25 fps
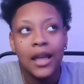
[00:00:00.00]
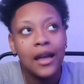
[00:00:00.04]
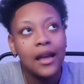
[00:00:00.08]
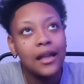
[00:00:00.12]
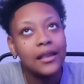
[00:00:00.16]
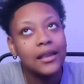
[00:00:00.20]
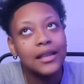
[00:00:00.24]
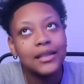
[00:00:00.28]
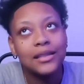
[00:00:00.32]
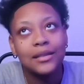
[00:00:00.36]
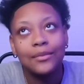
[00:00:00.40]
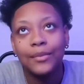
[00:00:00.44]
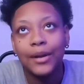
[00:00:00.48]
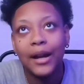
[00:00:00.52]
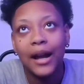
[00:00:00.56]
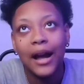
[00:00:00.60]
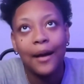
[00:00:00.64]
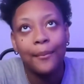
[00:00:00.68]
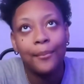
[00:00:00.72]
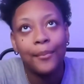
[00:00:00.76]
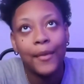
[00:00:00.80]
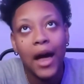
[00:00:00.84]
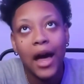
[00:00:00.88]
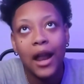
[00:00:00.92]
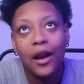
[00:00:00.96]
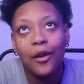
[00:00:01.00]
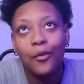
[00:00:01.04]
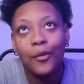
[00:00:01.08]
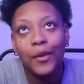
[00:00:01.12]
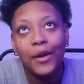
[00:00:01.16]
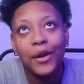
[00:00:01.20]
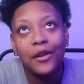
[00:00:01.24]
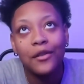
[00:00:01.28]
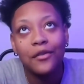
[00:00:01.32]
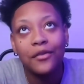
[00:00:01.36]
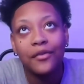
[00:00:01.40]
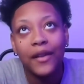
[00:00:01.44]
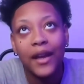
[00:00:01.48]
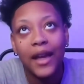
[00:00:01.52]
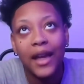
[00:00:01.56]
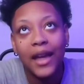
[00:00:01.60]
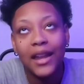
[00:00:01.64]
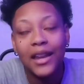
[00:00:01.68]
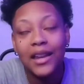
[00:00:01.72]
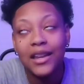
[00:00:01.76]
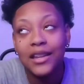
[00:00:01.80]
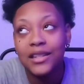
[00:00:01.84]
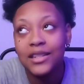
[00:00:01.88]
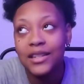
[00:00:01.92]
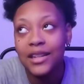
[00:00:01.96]
Listen, bro, I'm not a weird fan.
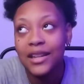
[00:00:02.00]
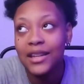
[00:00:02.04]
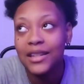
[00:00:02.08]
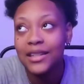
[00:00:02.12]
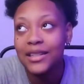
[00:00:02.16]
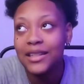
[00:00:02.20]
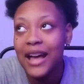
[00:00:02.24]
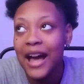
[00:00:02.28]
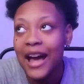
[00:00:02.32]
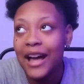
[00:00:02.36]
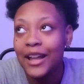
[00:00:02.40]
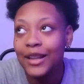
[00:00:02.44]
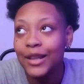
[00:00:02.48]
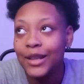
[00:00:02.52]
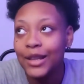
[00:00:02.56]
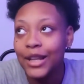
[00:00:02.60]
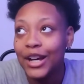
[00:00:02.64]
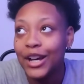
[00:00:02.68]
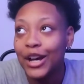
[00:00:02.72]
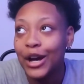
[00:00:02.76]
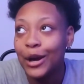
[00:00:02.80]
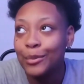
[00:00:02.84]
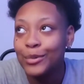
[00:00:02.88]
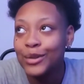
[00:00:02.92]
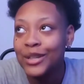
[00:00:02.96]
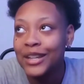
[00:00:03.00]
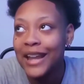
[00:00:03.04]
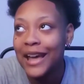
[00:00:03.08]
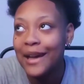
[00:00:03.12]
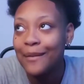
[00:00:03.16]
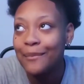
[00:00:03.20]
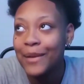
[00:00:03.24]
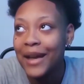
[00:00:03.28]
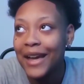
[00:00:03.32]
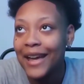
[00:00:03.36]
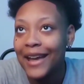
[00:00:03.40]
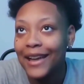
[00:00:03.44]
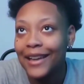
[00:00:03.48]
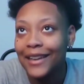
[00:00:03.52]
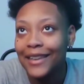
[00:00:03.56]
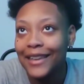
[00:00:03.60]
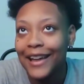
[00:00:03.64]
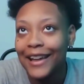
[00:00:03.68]
It's just, I look up to that man.